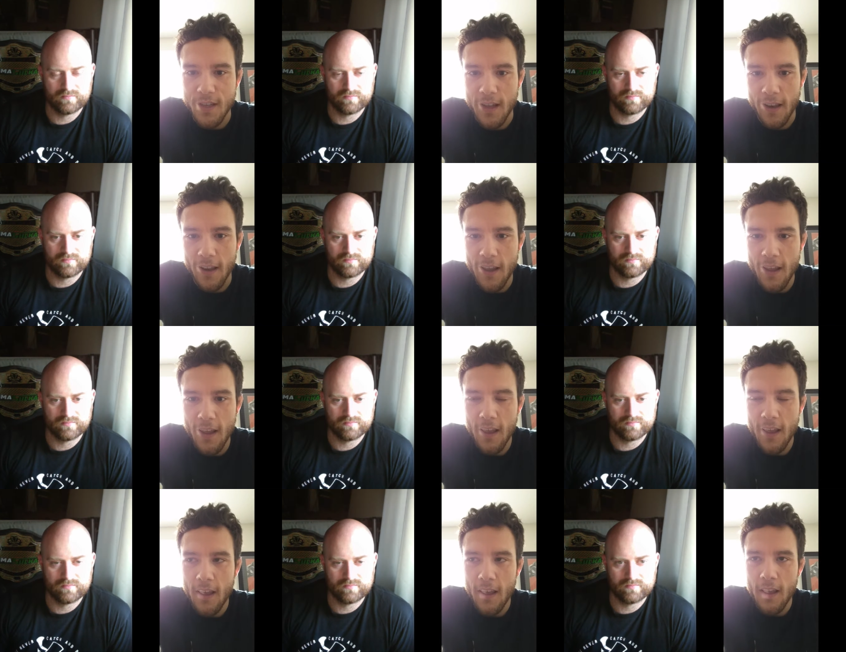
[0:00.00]
Speaker 1: and
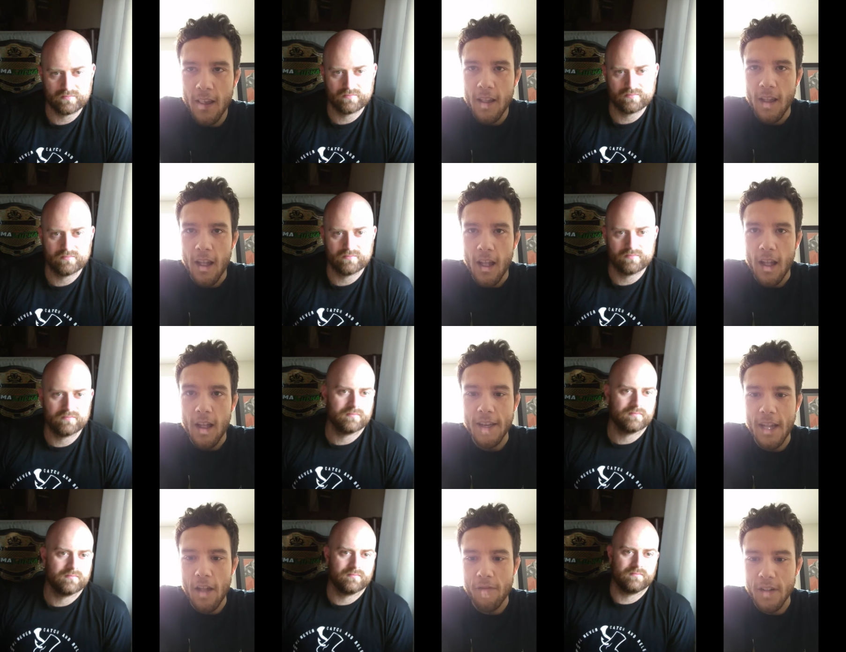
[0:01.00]

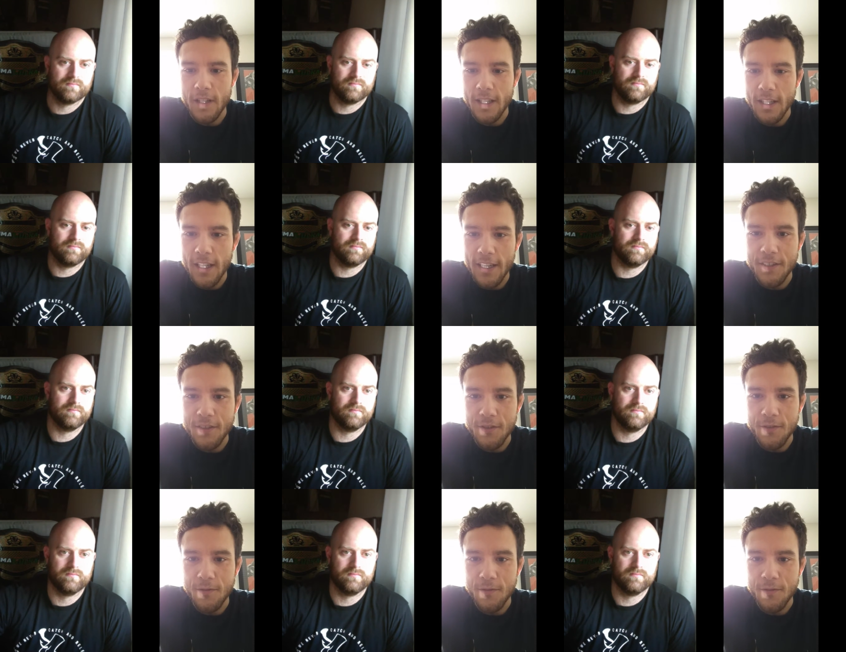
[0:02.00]
I definitely like
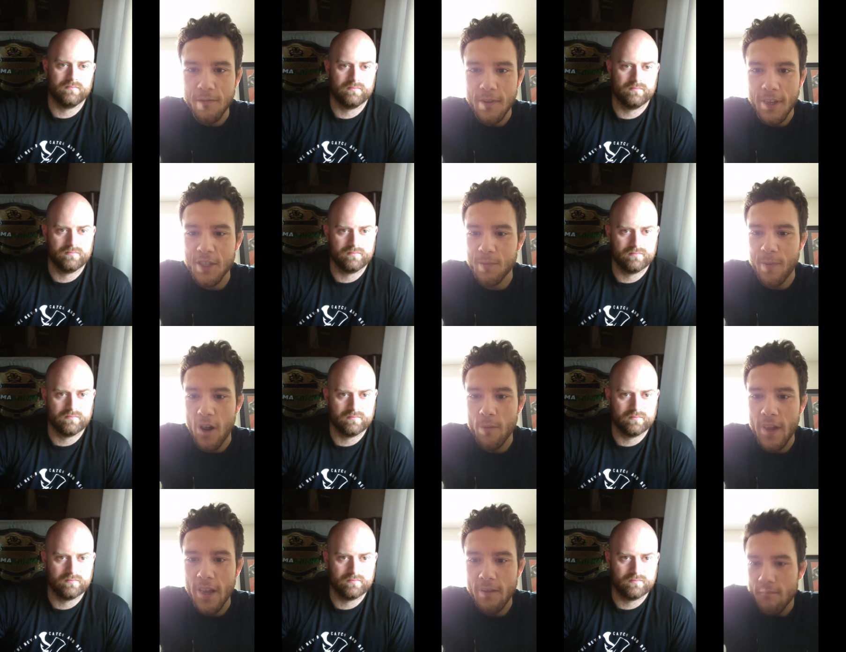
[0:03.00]
to
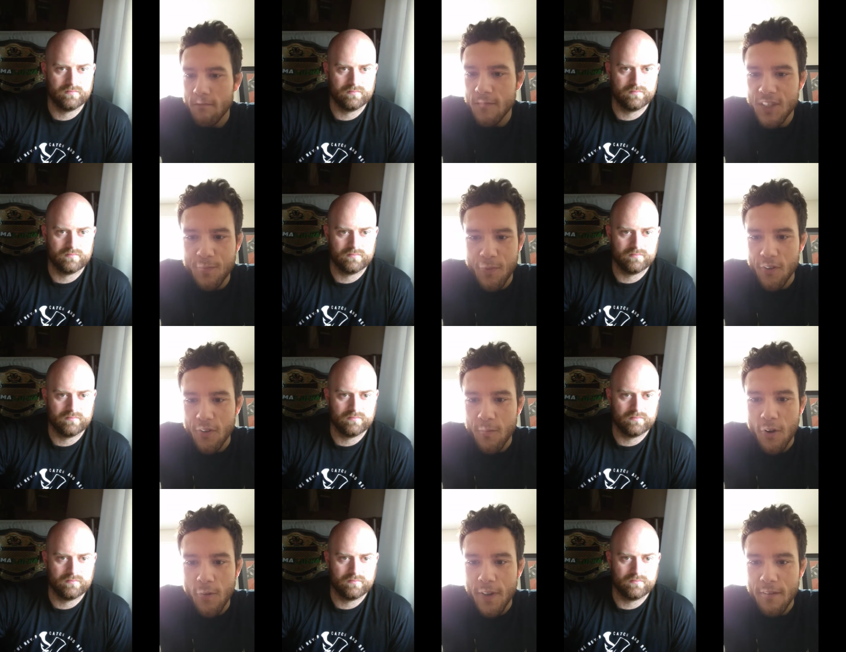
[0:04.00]
experiment, spur the
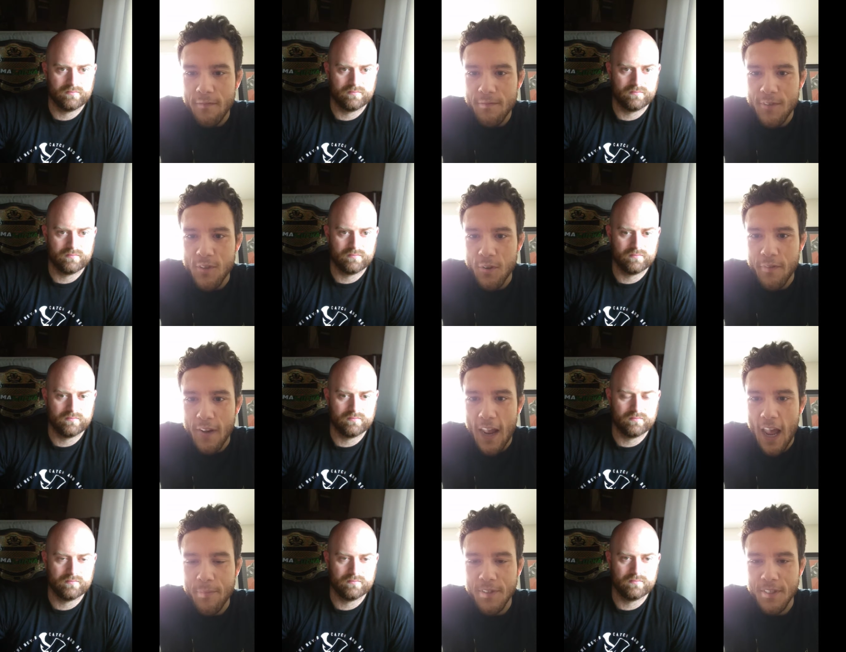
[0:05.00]
moment. So if it
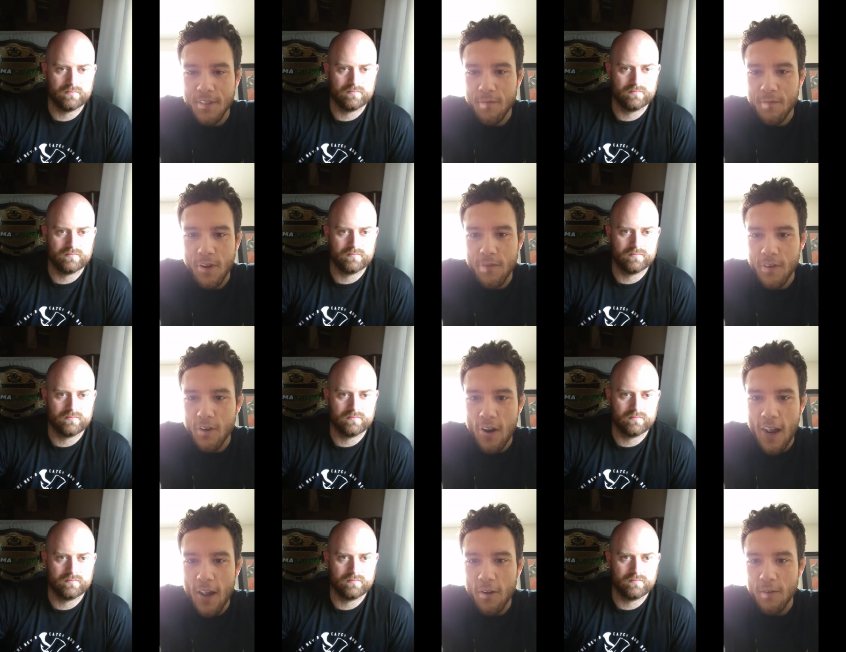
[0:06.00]
happens in front of a
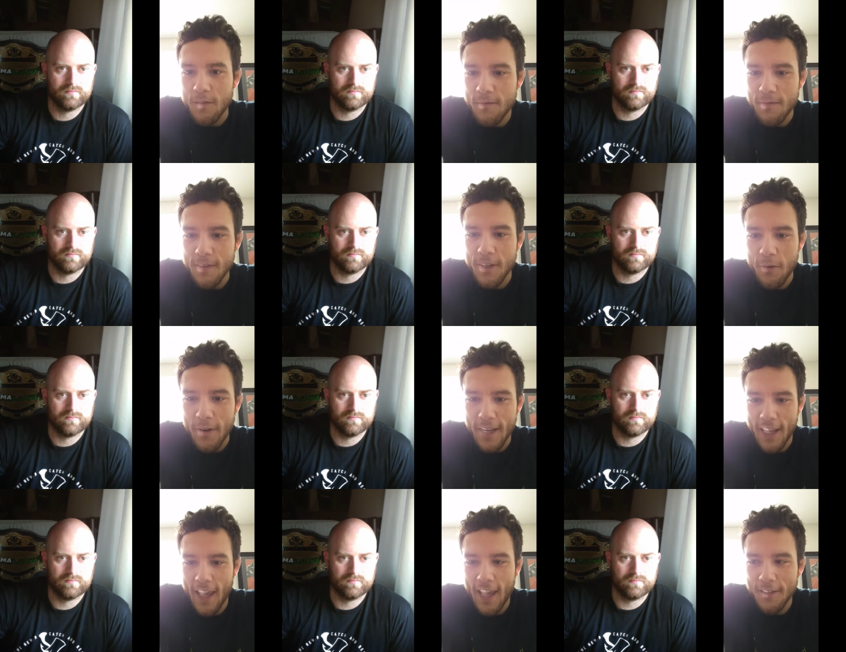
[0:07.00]
crowd, you know, in
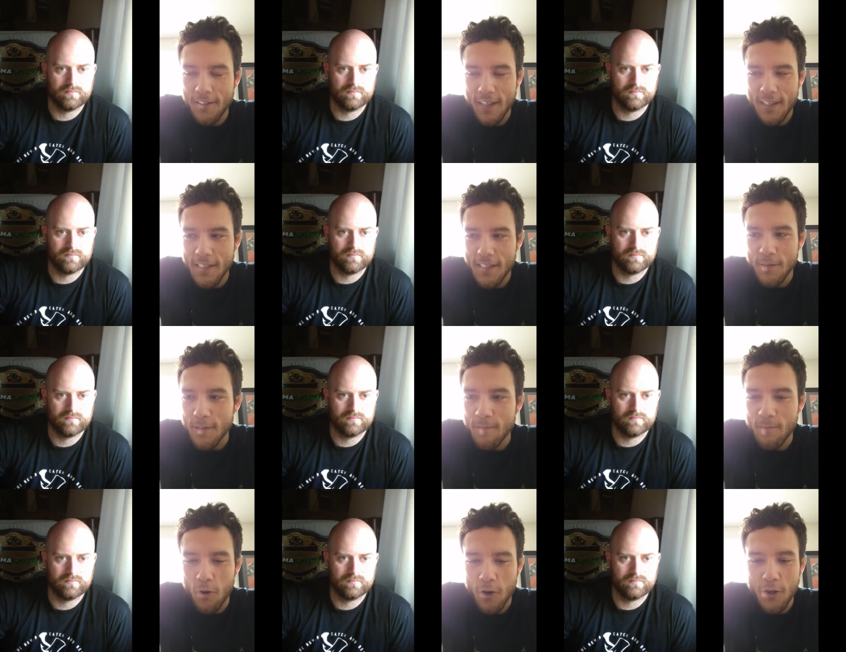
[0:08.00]
a cage, that's
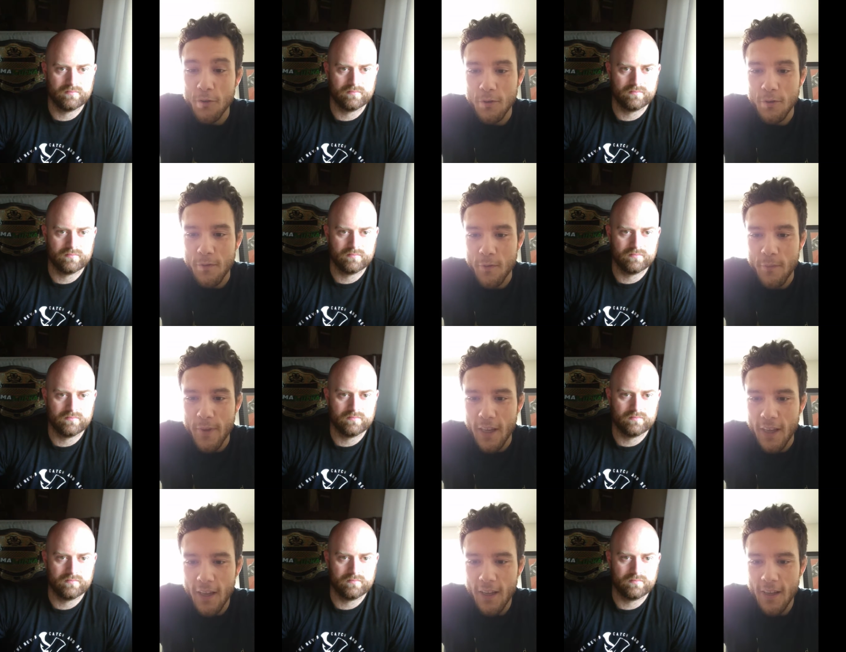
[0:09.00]
even more cool for
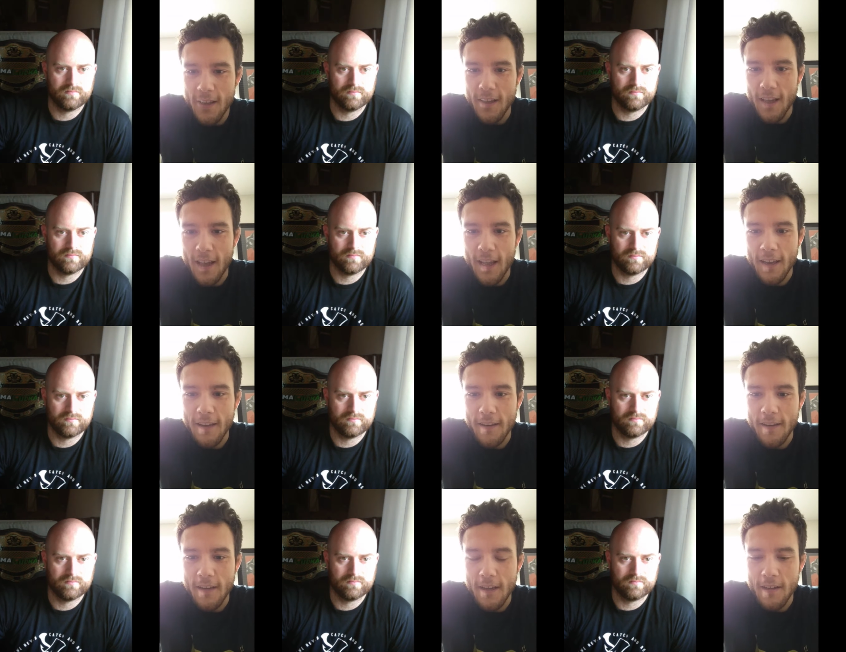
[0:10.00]
me.
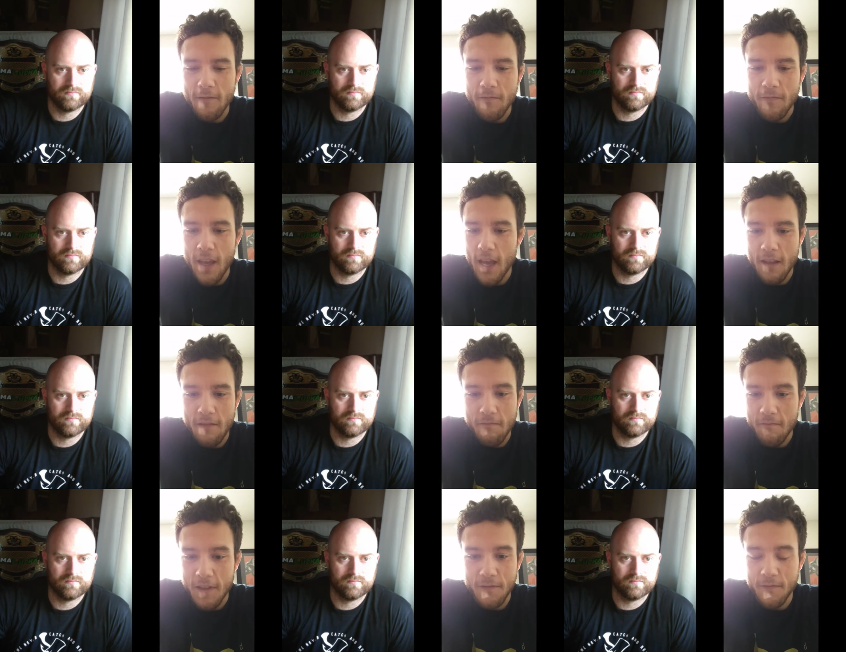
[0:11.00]
And uh, yeah,
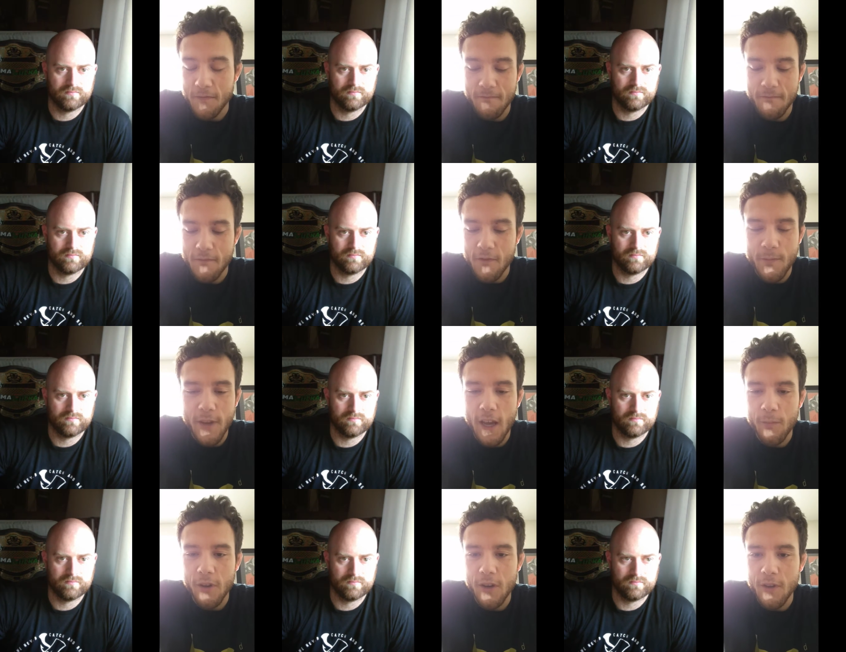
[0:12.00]
as for me,
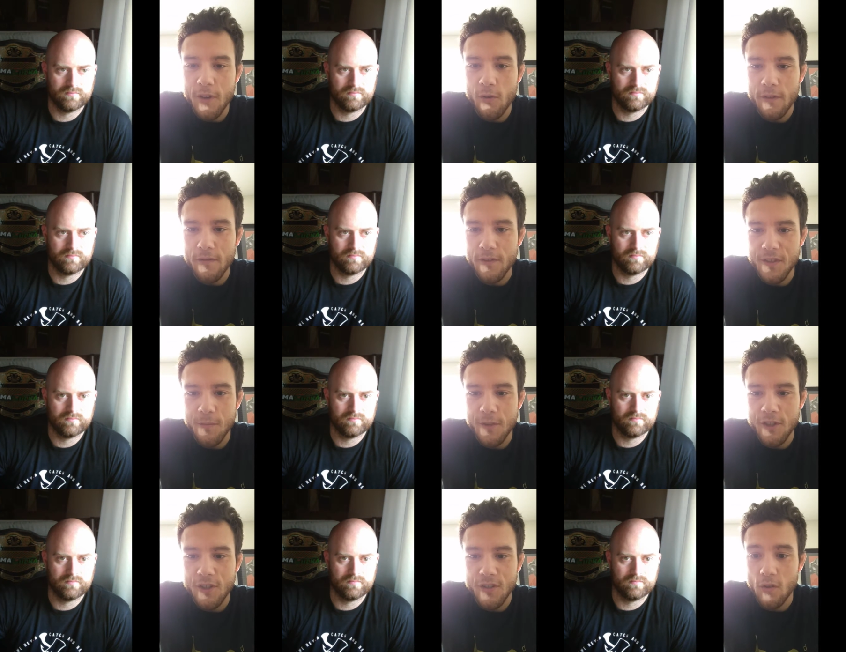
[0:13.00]
I'm going to be going for
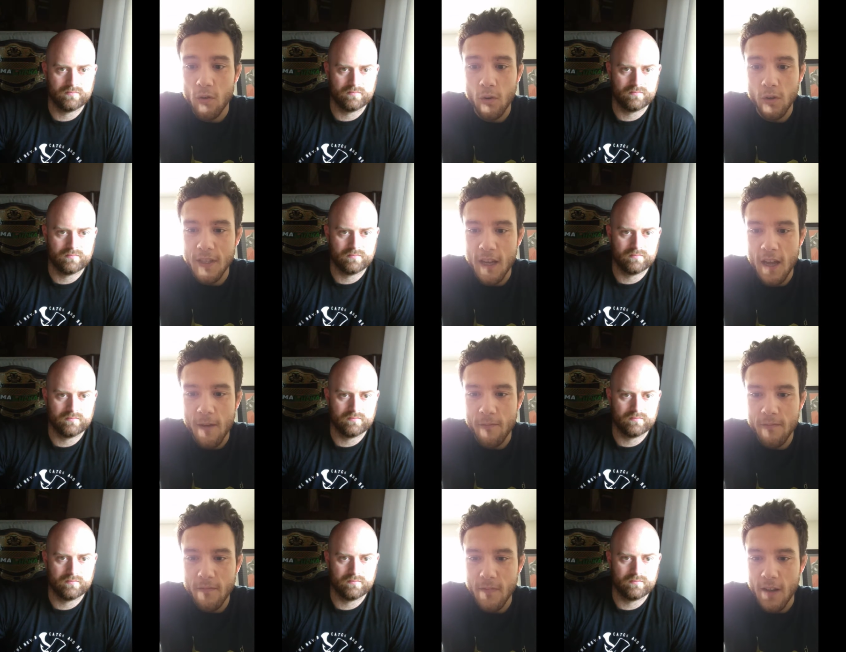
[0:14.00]
submissions the whole
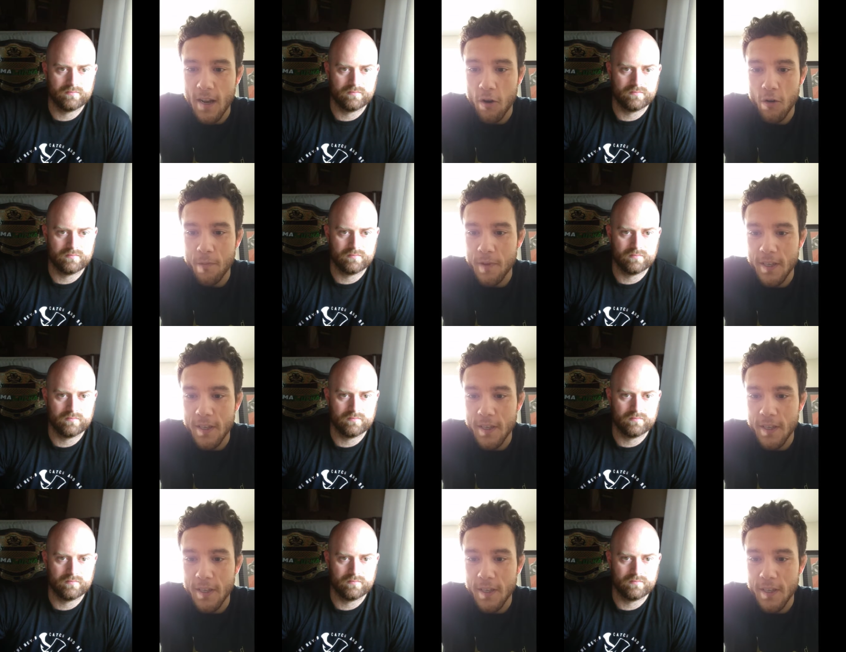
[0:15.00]
time, and I hope